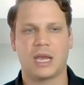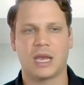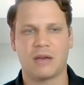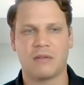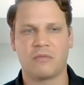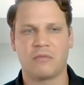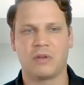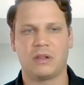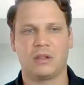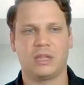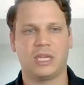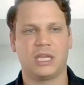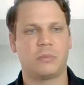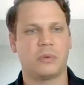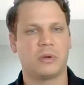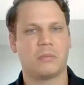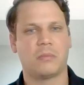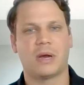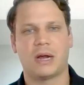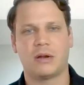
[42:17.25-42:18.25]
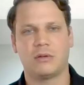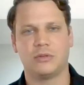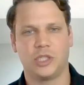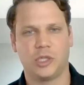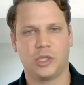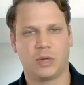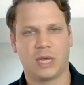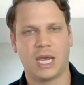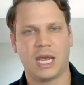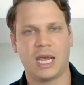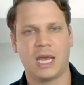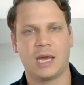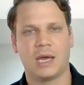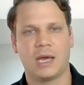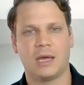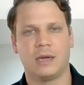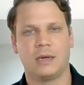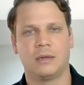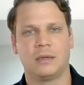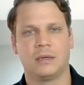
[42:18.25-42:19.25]
every leap and bound you
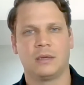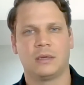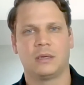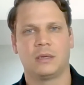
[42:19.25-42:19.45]
can,